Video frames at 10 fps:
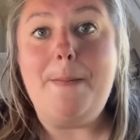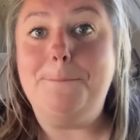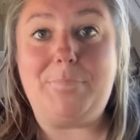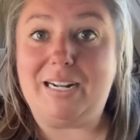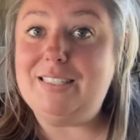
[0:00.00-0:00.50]

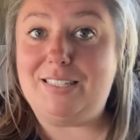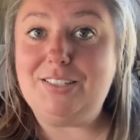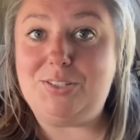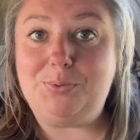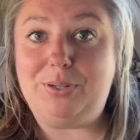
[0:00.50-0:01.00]
but I
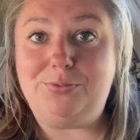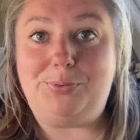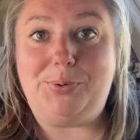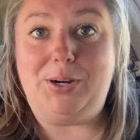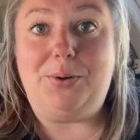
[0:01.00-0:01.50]
did do it
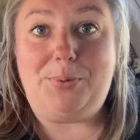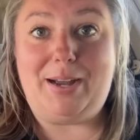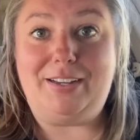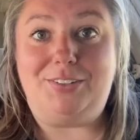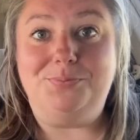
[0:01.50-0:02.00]
for a
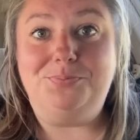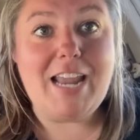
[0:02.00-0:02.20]
while.